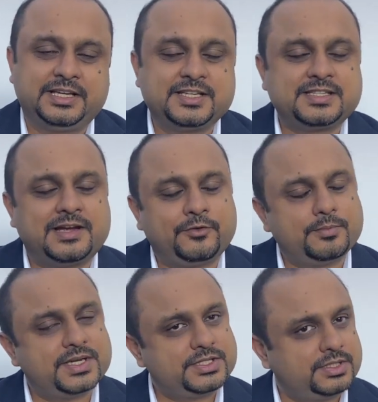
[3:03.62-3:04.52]
They just have to
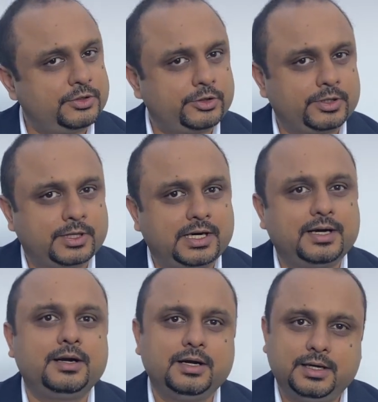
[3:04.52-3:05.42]
mention Dr.
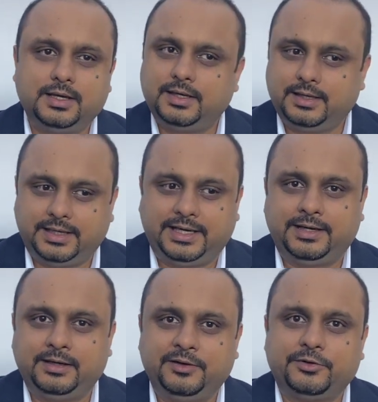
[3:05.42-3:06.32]
Carr
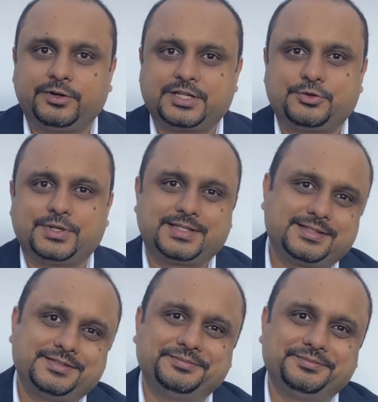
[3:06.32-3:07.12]
and leave the rest to us.